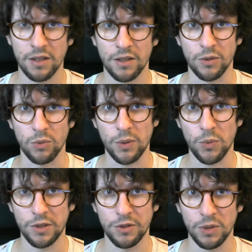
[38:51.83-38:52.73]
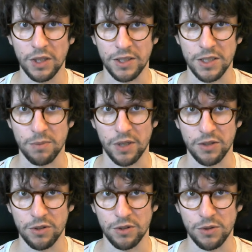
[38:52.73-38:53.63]
The way we'll do that is by
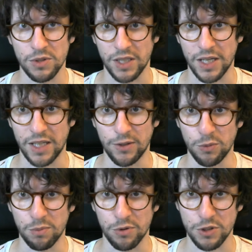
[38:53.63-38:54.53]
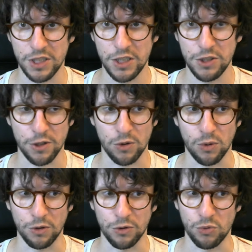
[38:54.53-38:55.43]
introducing a new procedure
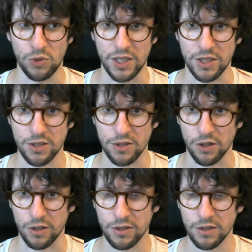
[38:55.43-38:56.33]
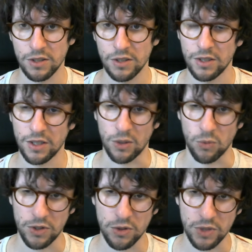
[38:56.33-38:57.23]
called restart.
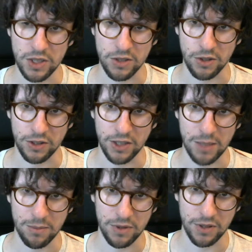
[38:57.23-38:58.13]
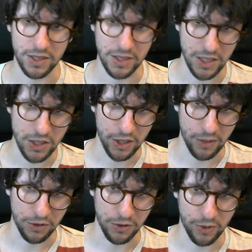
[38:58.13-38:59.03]
And when you restart the game, essentially
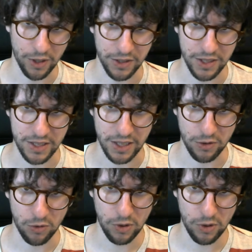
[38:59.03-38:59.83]
what you want is that all